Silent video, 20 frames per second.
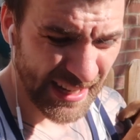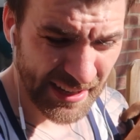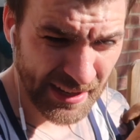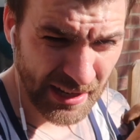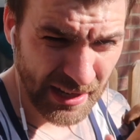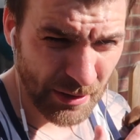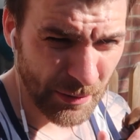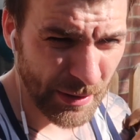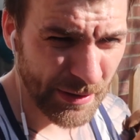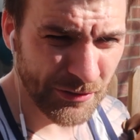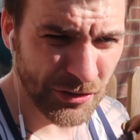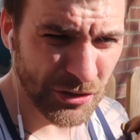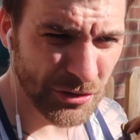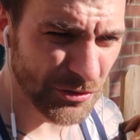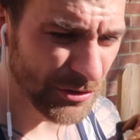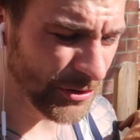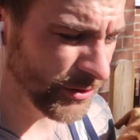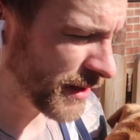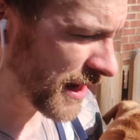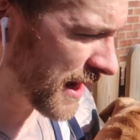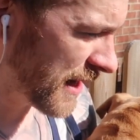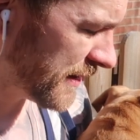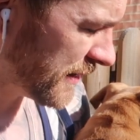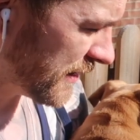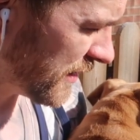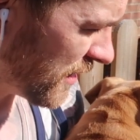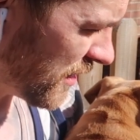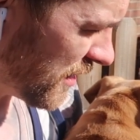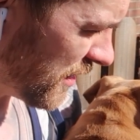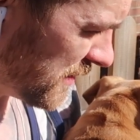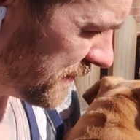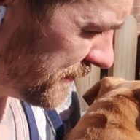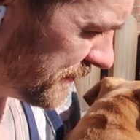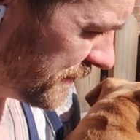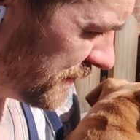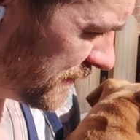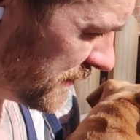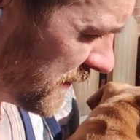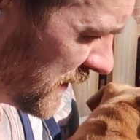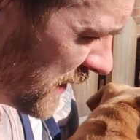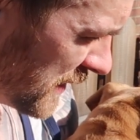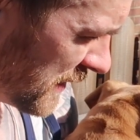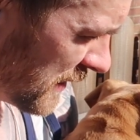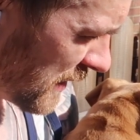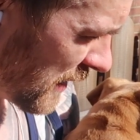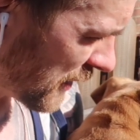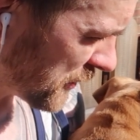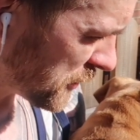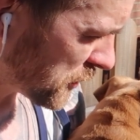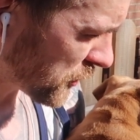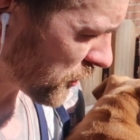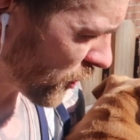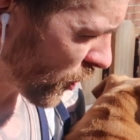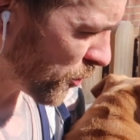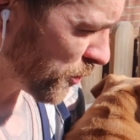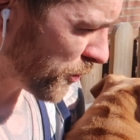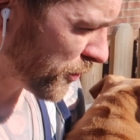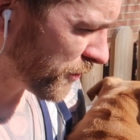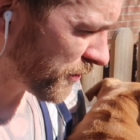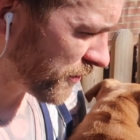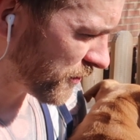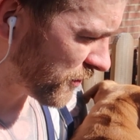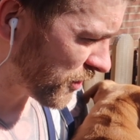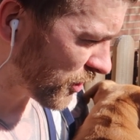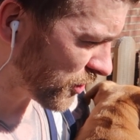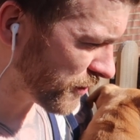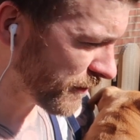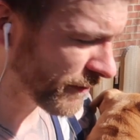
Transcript: And however you do that, um, I just hope that